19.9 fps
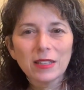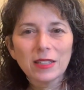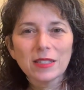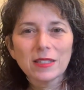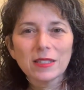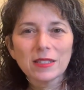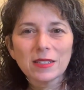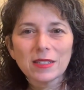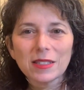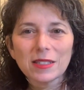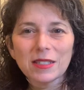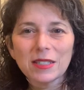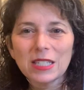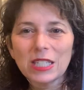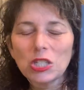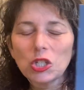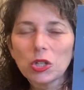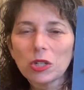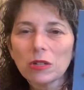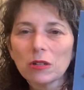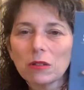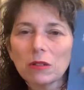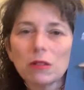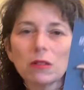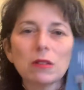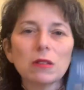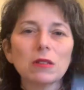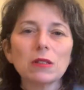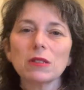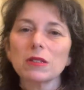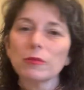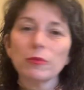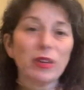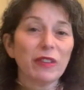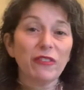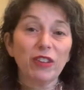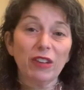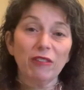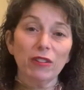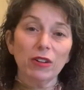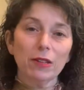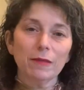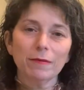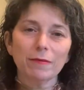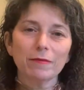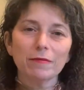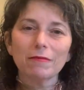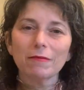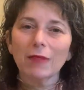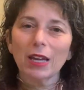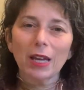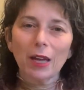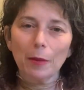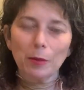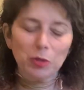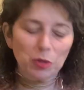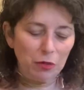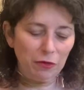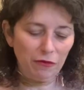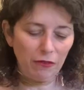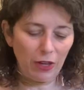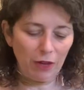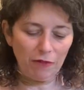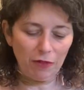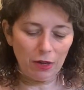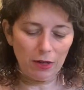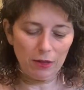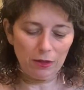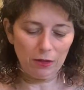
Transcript: This is a sea turtle. It's my favorite, my absolute favorite.